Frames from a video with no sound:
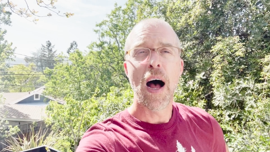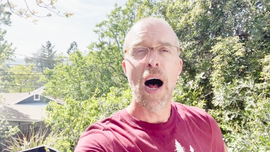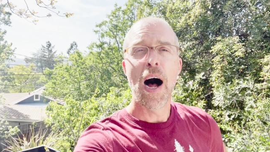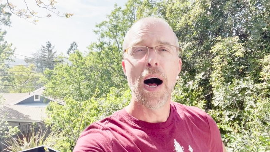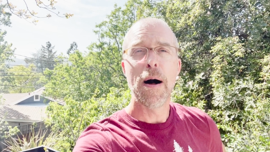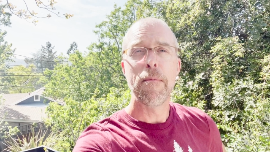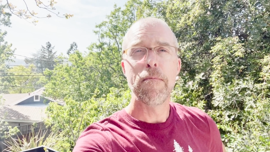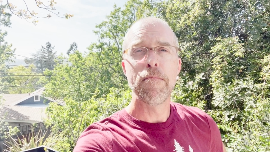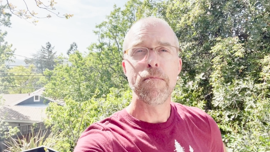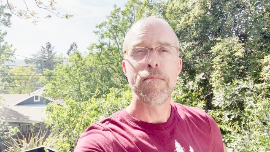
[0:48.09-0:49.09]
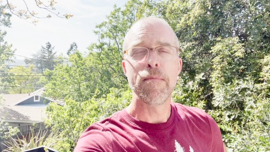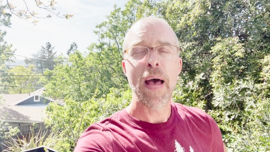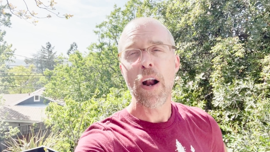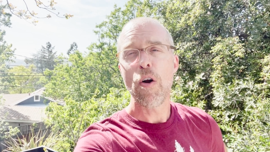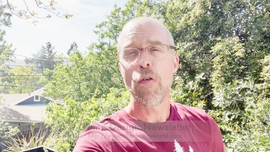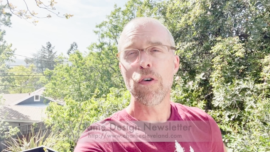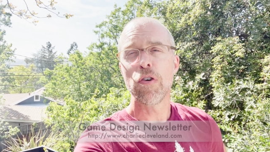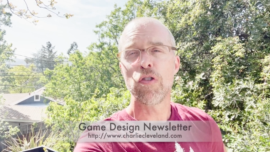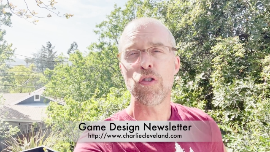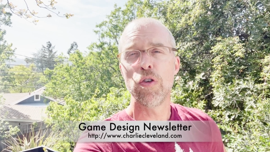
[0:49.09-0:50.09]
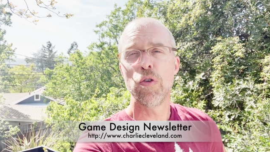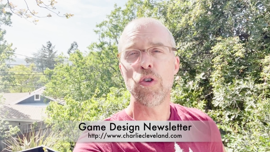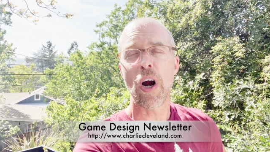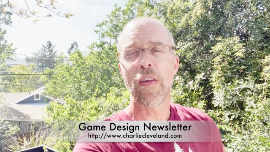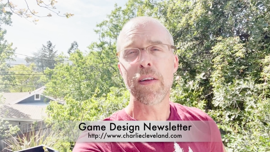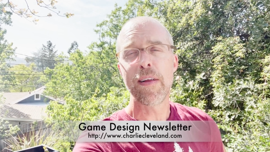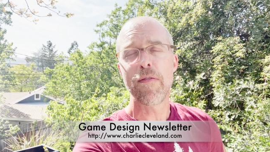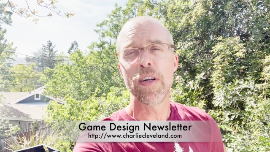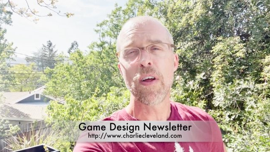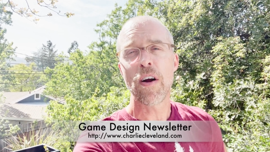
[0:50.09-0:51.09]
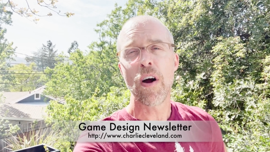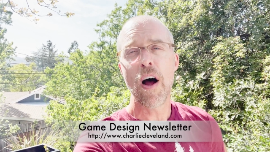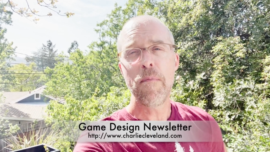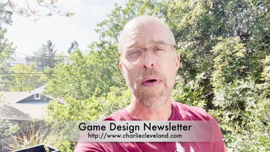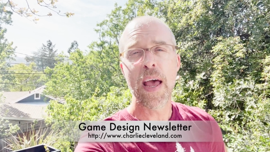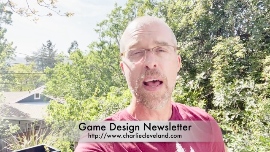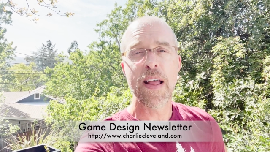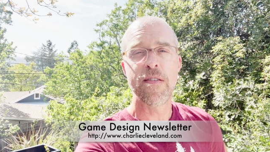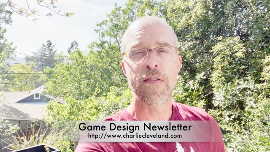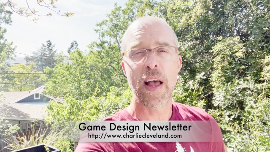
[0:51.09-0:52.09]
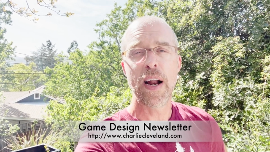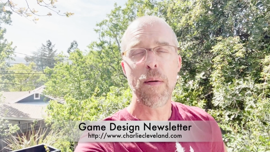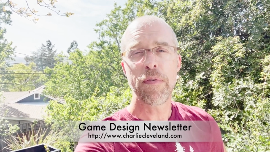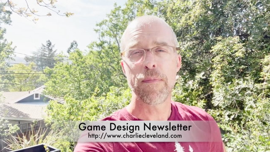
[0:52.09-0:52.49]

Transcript: Um, head on over to charliecleveland.com and sign up.